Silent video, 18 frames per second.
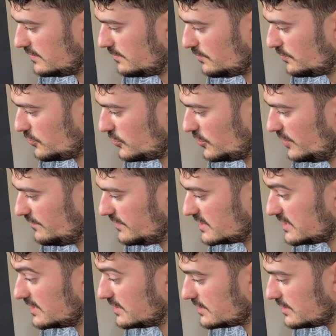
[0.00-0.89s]

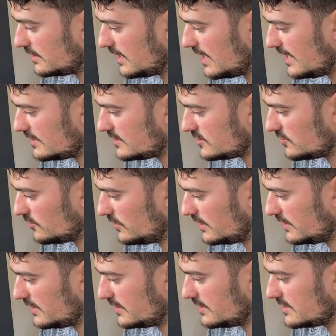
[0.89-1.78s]
previously still had
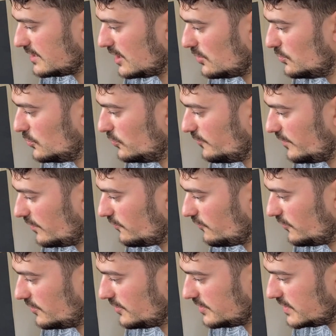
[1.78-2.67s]
soil that is now moving
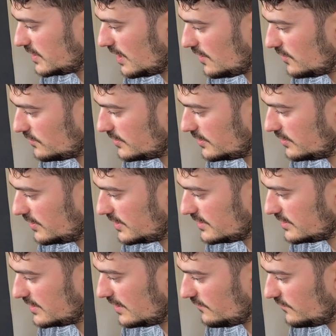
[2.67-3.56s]
further down, and you
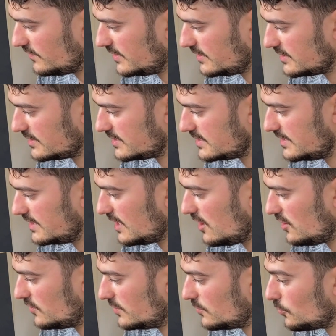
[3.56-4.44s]
can definitely see
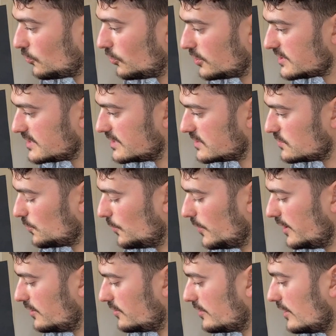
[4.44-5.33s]
how it works its
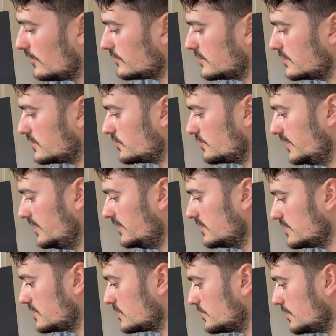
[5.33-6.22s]
way around the tree
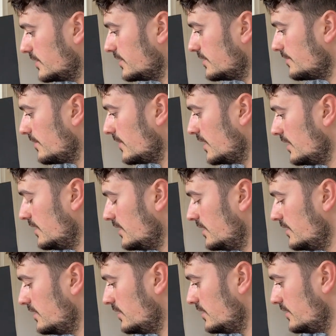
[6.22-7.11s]
this way.
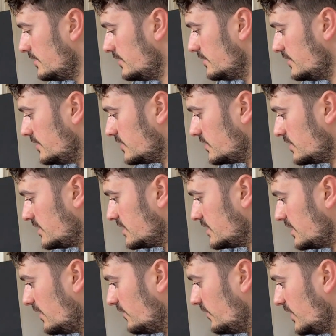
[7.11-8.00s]
So this
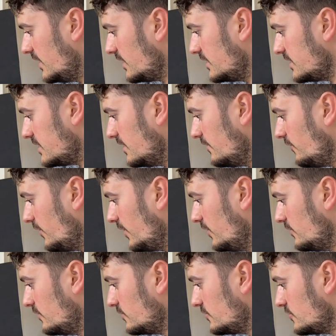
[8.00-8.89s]
is definitely something
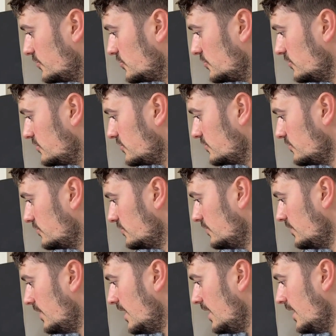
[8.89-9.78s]
you should
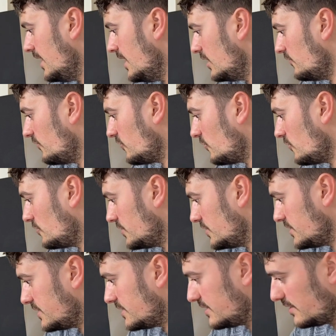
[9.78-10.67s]
do. And of
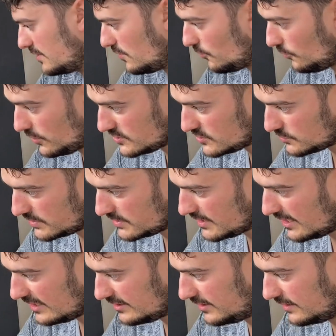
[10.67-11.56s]
course, once we're
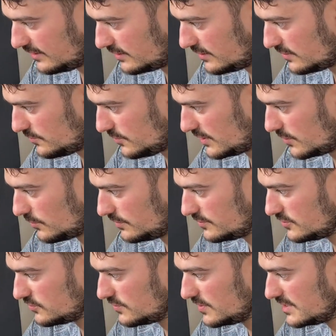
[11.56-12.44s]
done here, what I
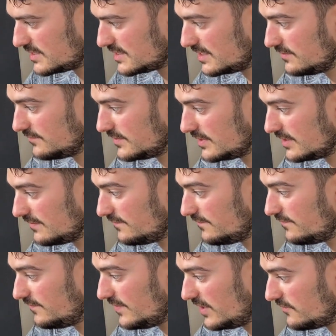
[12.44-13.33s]
will do is give it a
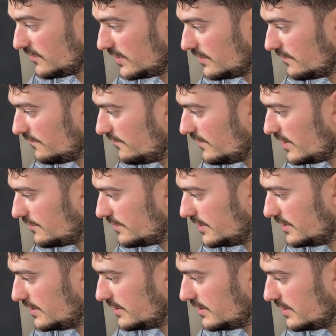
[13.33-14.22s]
very, very